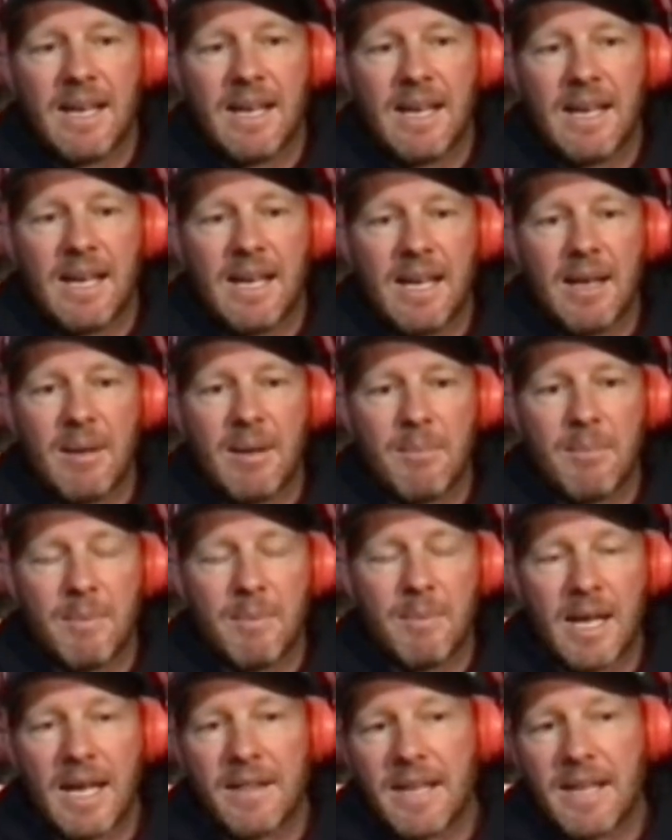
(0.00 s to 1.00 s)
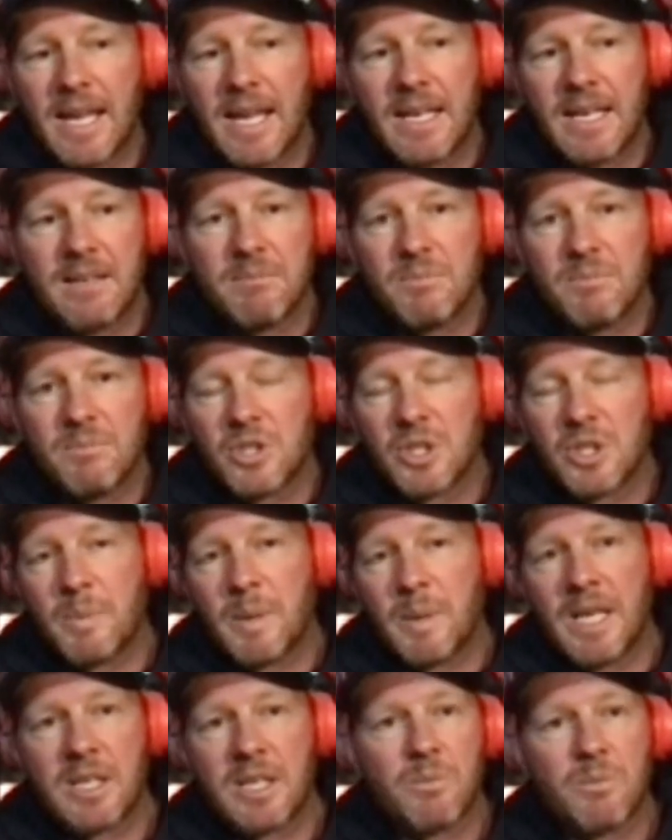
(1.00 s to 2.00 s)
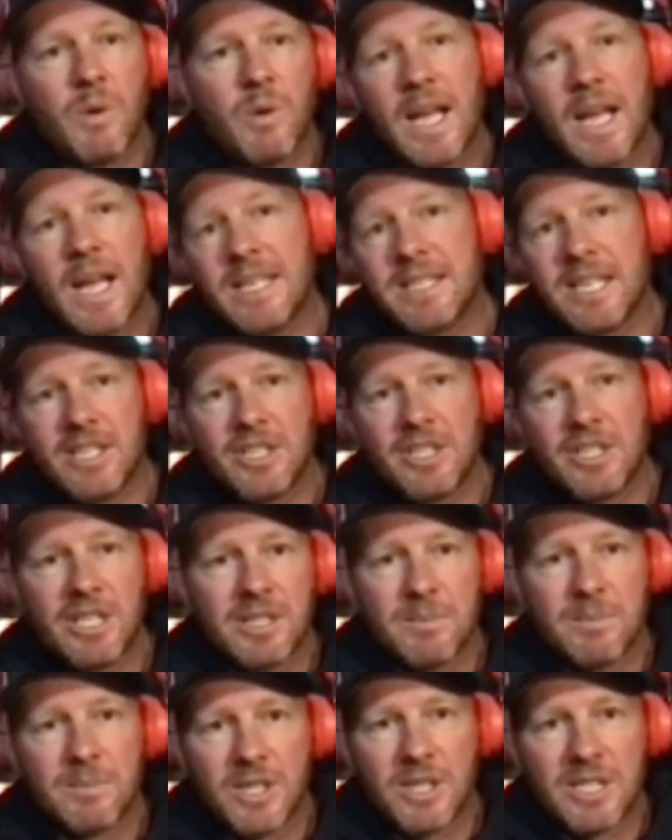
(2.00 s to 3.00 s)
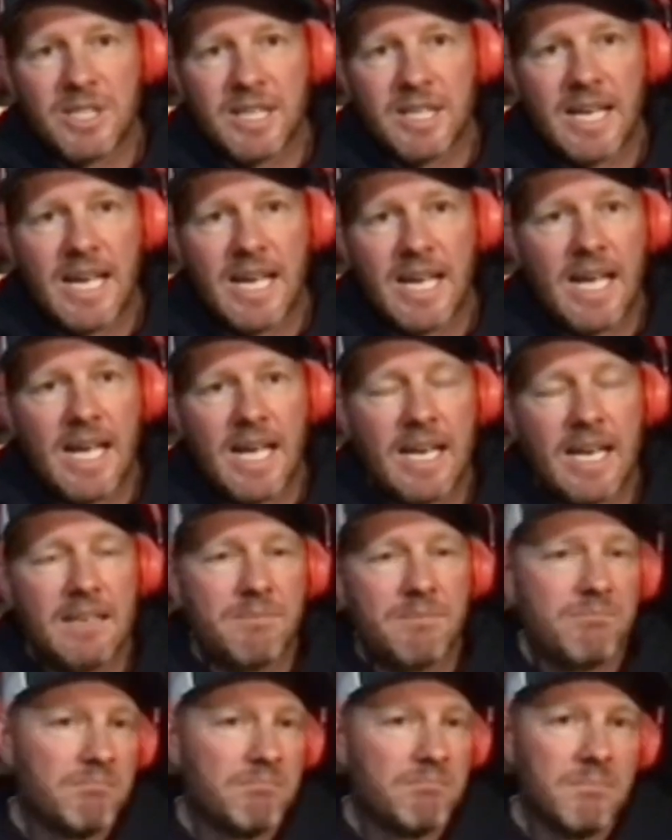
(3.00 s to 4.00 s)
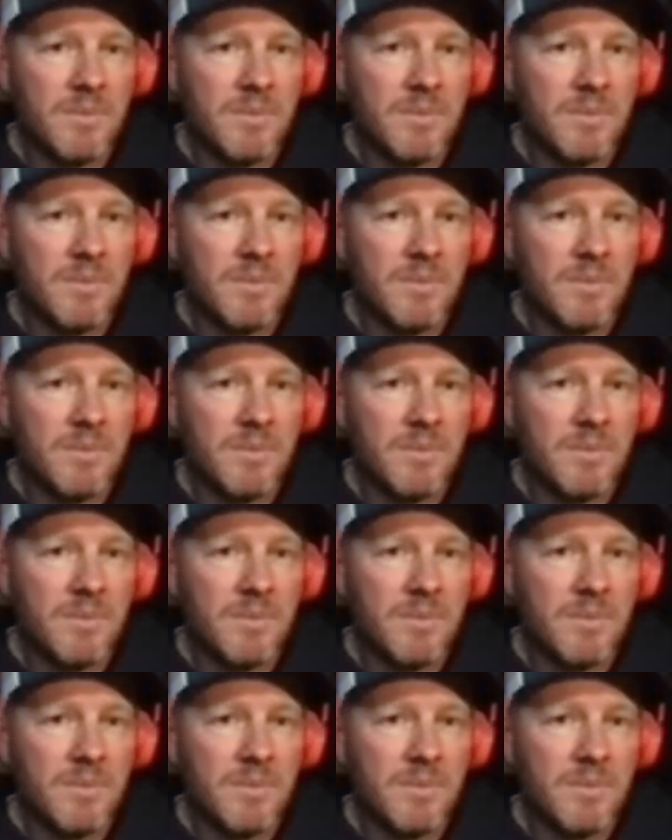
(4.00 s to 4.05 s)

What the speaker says: And then just being away, teaching as much as I can,